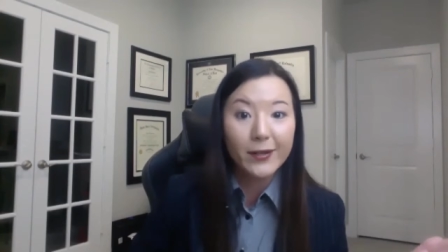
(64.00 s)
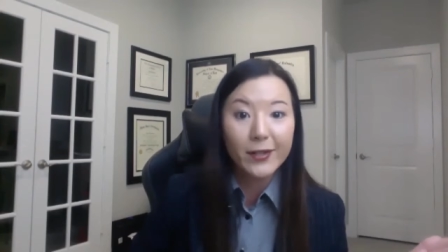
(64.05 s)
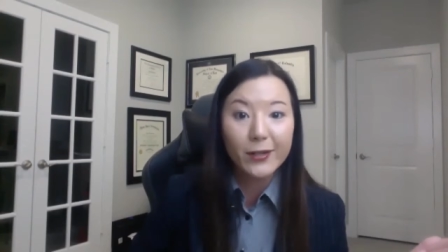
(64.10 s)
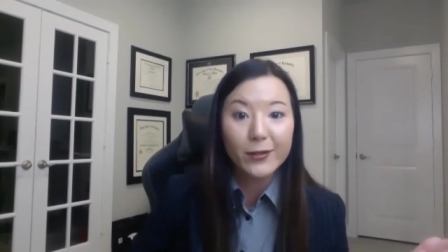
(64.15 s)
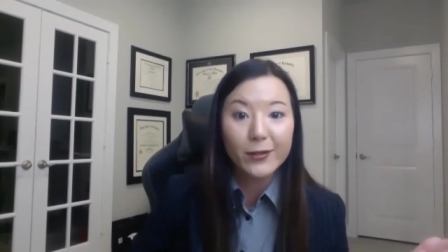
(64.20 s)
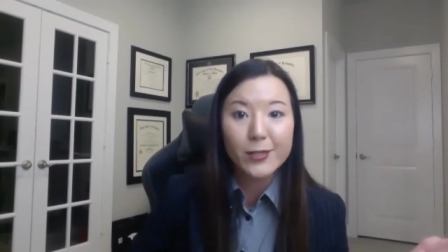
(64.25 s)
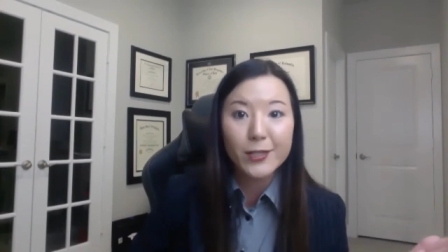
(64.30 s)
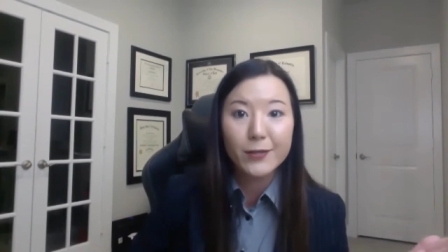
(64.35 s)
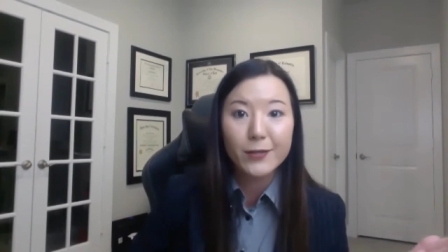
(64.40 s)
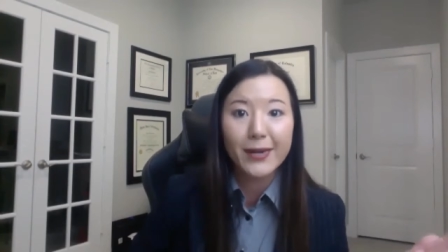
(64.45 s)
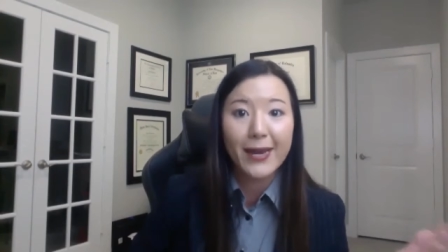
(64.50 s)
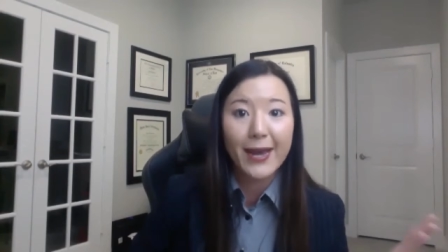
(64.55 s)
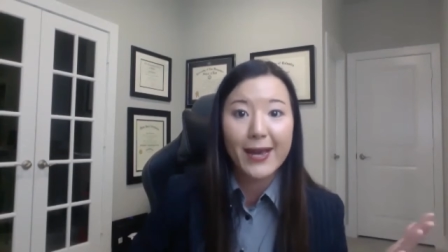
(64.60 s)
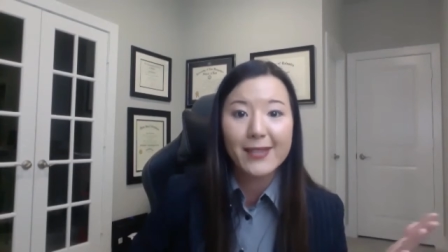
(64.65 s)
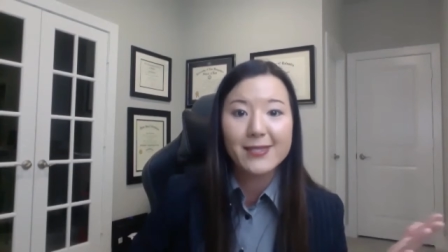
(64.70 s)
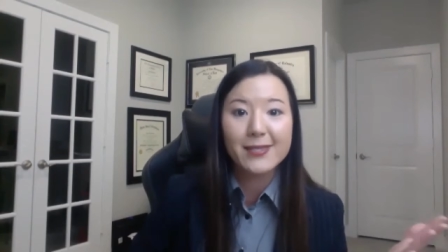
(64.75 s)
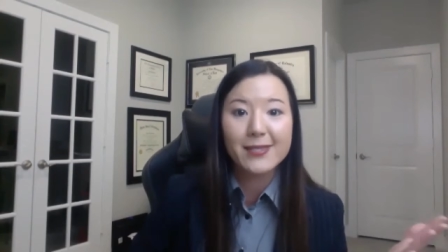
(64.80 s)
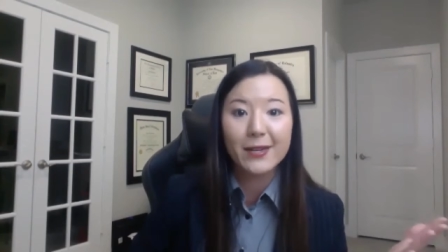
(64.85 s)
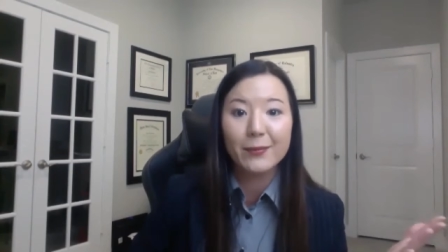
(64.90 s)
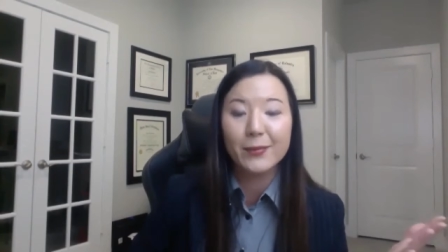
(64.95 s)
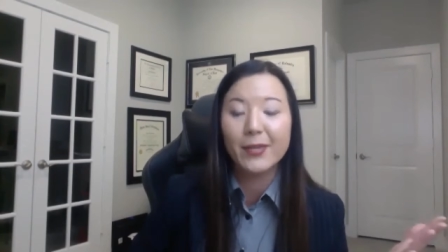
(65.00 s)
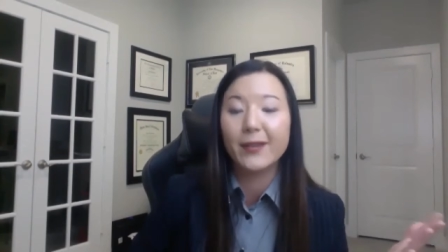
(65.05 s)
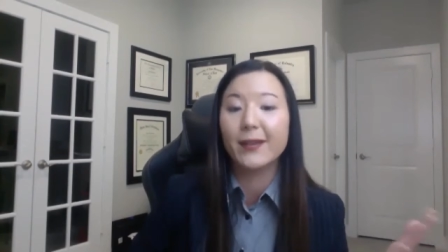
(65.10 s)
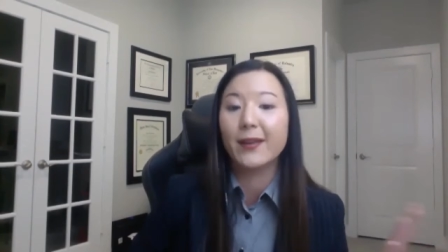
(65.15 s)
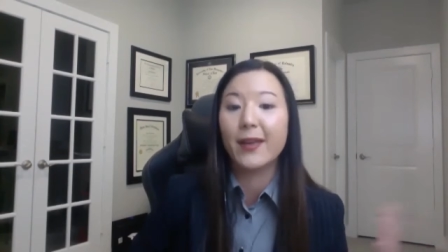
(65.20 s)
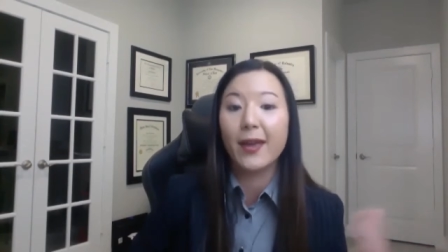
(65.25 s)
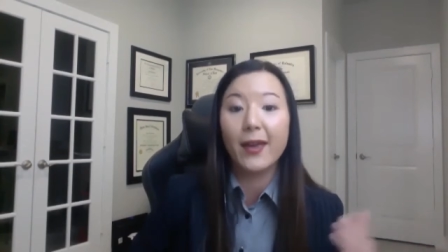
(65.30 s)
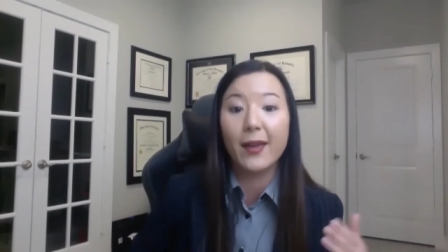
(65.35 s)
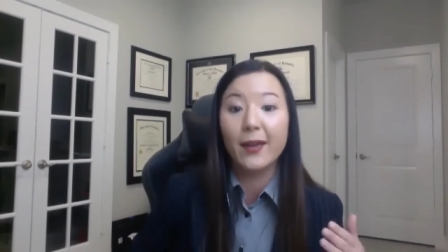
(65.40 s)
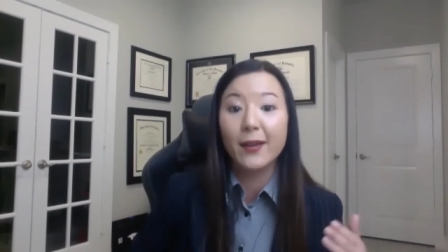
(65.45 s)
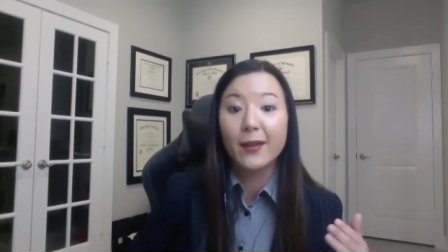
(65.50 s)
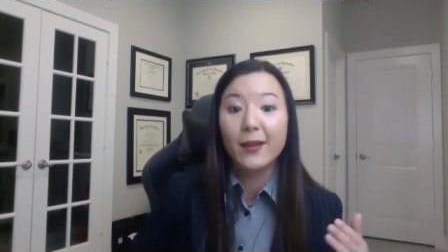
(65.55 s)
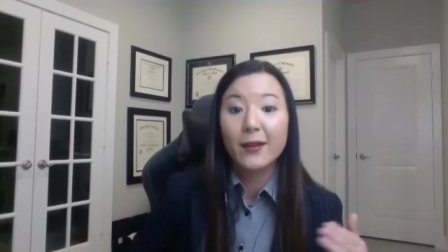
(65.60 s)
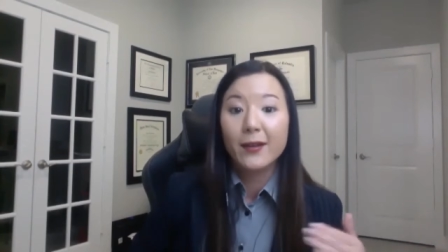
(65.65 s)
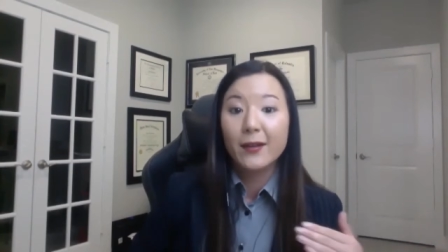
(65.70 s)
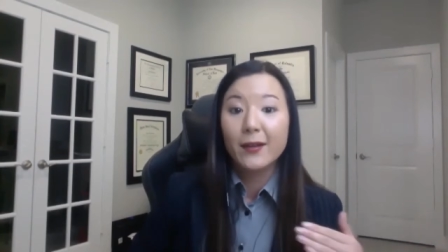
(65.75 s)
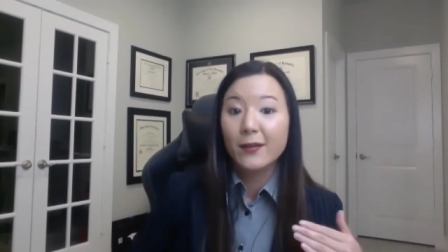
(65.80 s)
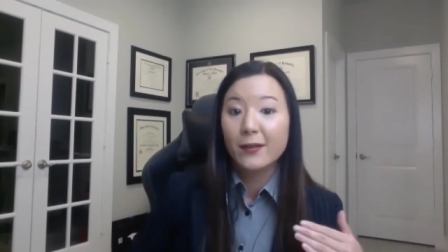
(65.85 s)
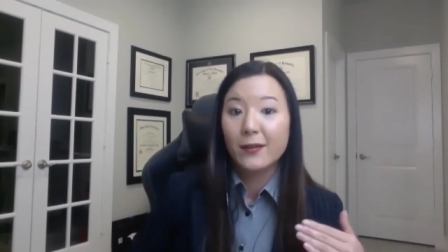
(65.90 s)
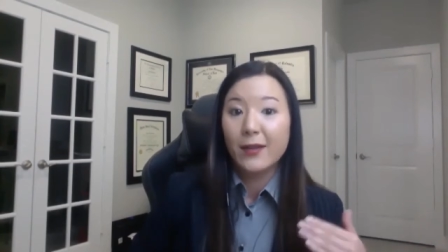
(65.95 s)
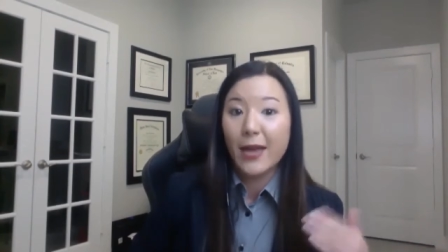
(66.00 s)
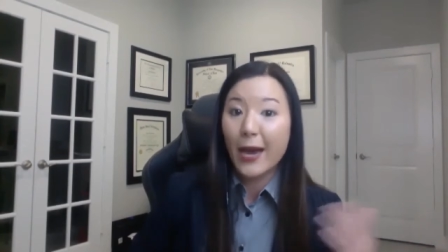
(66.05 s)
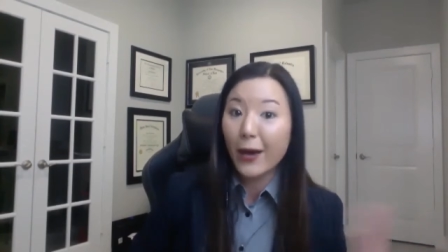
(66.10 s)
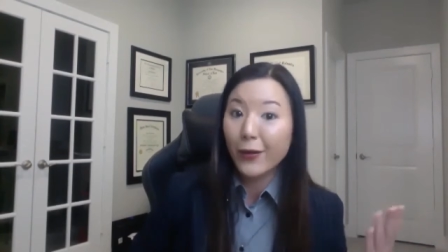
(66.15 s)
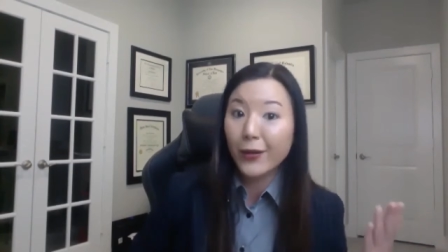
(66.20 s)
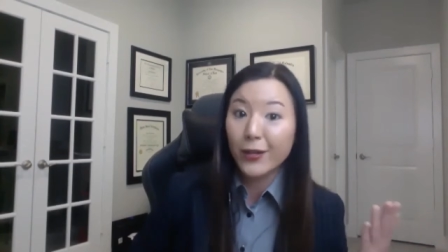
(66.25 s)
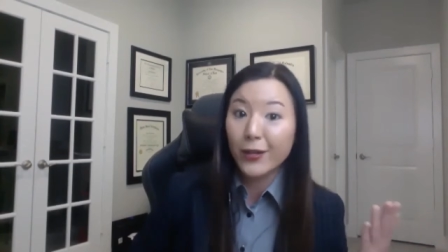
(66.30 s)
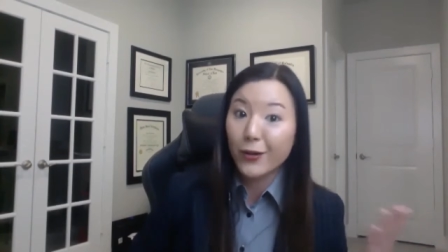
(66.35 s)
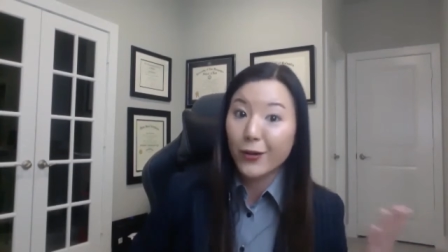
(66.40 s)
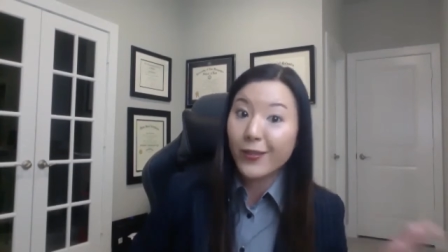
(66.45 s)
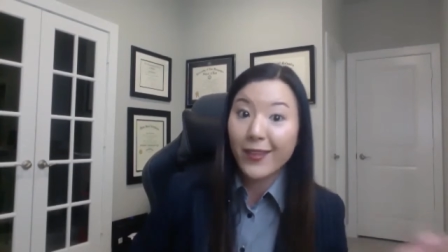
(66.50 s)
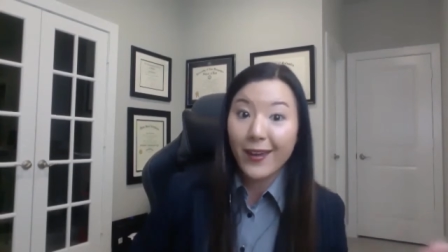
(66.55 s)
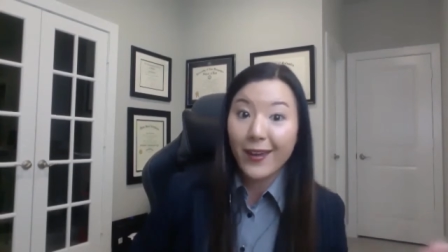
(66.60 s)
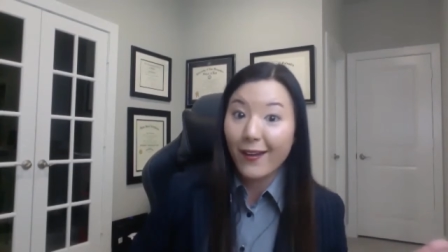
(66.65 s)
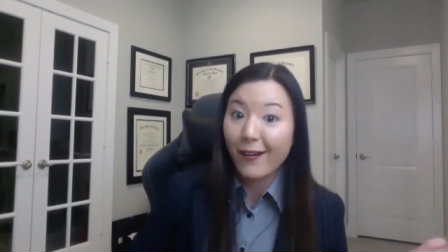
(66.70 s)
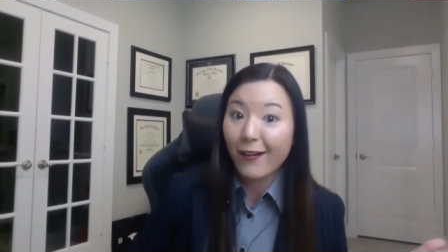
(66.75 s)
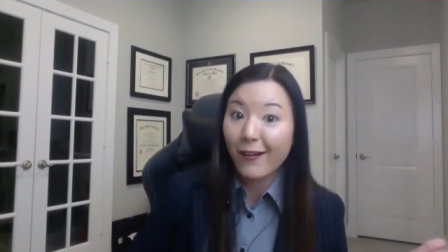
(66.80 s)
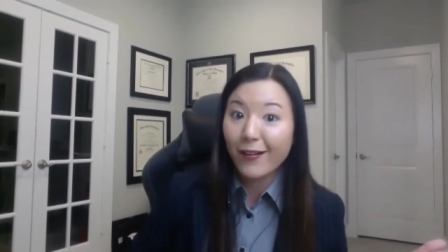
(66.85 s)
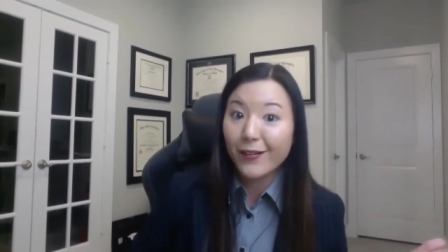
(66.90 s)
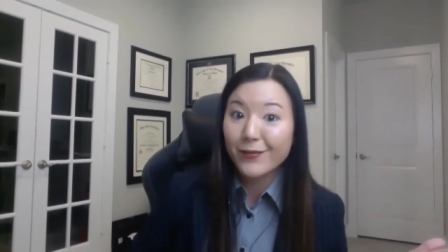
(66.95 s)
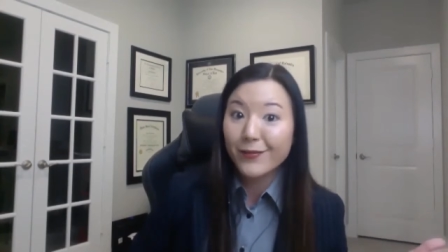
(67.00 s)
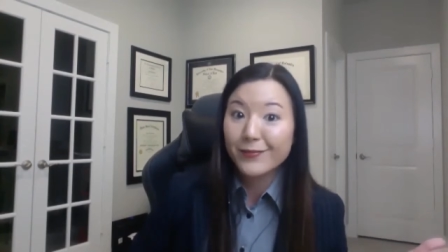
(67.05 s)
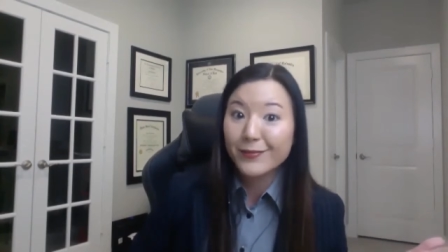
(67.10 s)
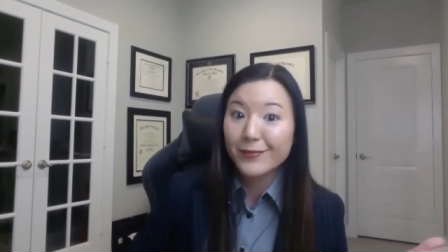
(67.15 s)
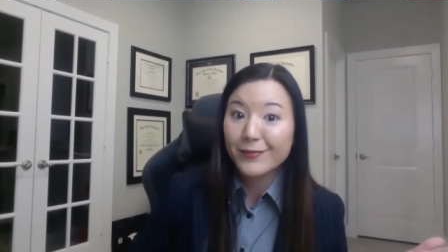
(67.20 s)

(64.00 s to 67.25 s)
go to and ask them like, "Hey, now that you're there,